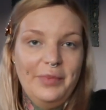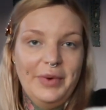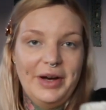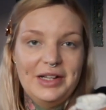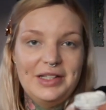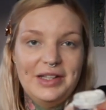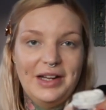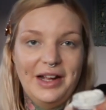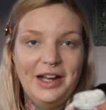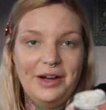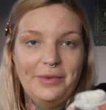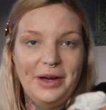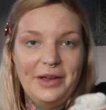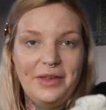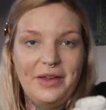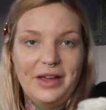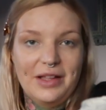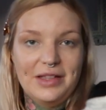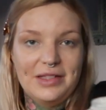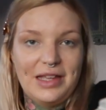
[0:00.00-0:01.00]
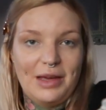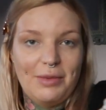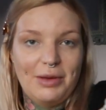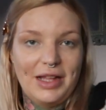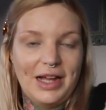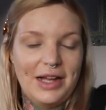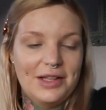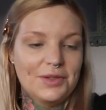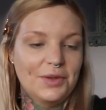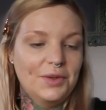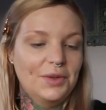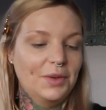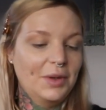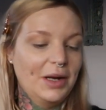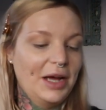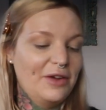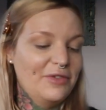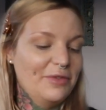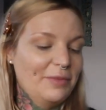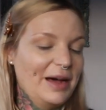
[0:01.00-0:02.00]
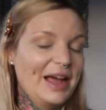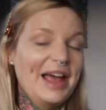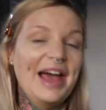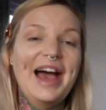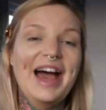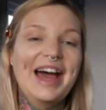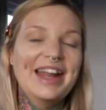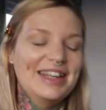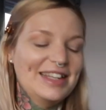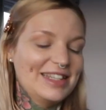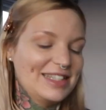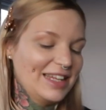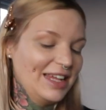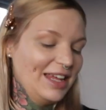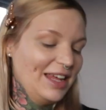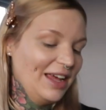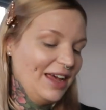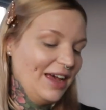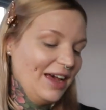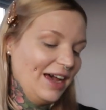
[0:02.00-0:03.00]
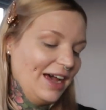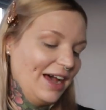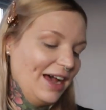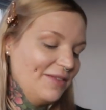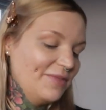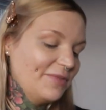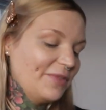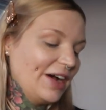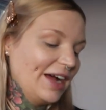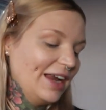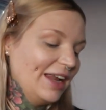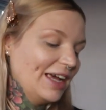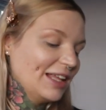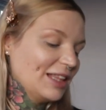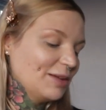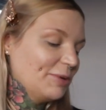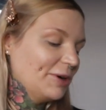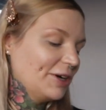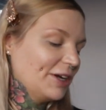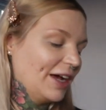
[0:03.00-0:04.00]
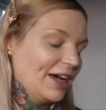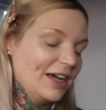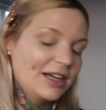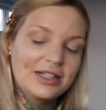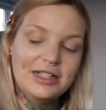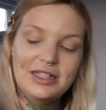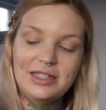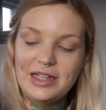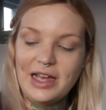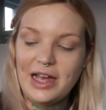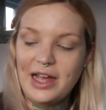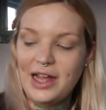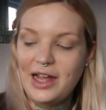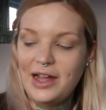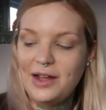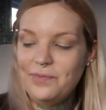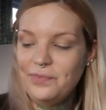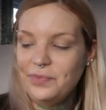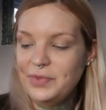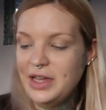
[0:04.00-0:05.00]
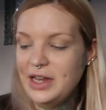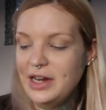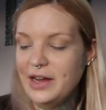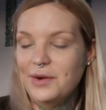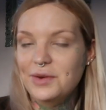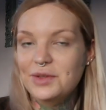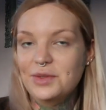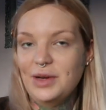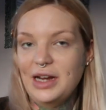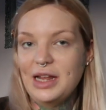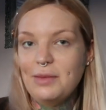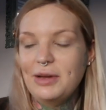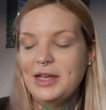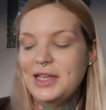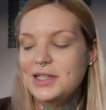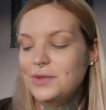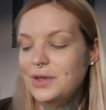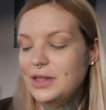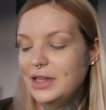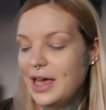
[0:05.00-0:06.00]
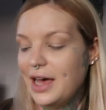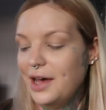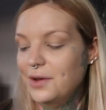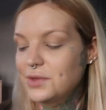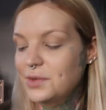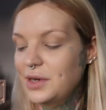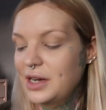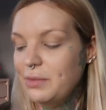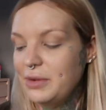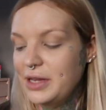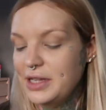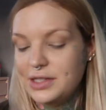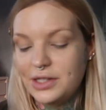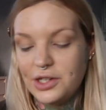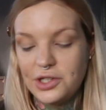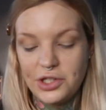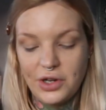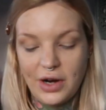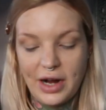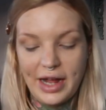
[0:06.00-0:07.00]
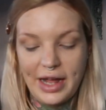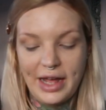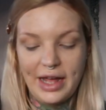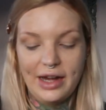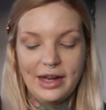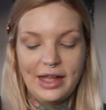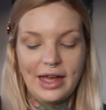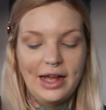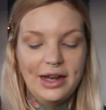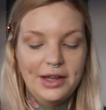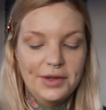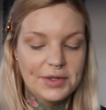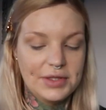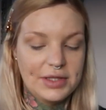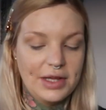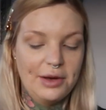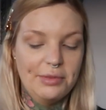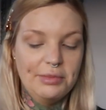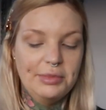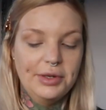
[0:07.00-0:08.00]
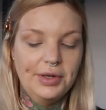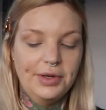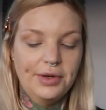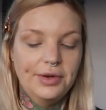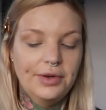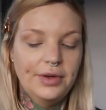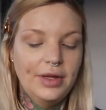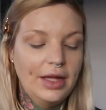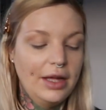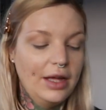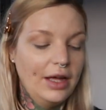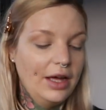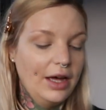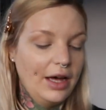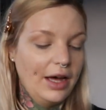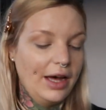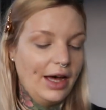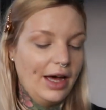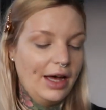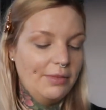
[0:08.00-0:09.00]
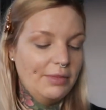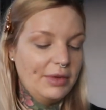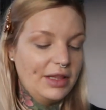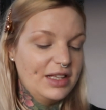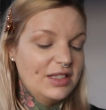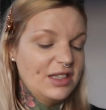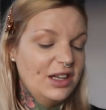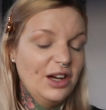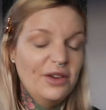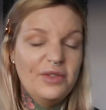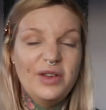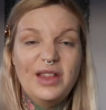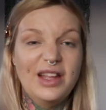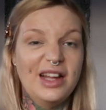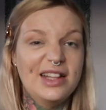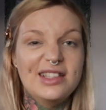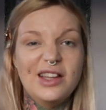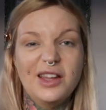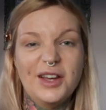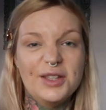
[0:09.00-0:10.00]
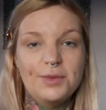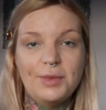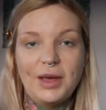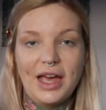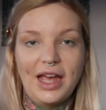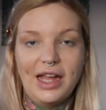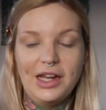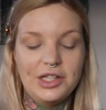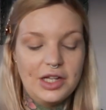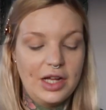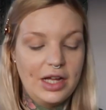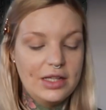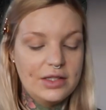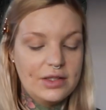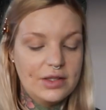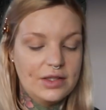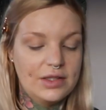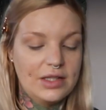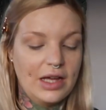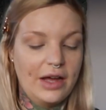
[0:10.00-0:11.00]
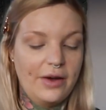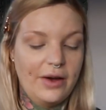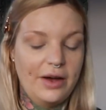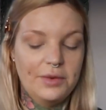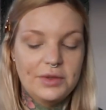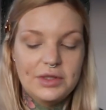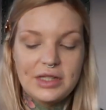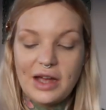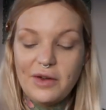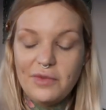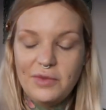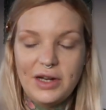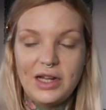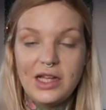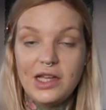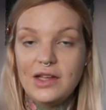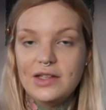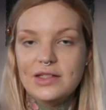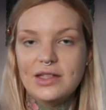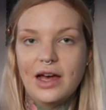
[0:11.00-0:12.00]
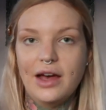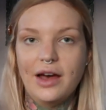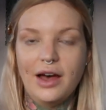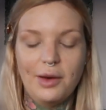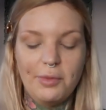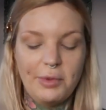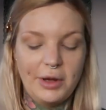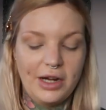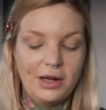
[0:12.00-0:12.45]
I don't know how well you can see, but that is all over my hand. But I like the product, so you know, I was really pleased with that. I was really pleased to try it and get a little sample, and there's enough in there to last me ages, so I'll definitely use that up.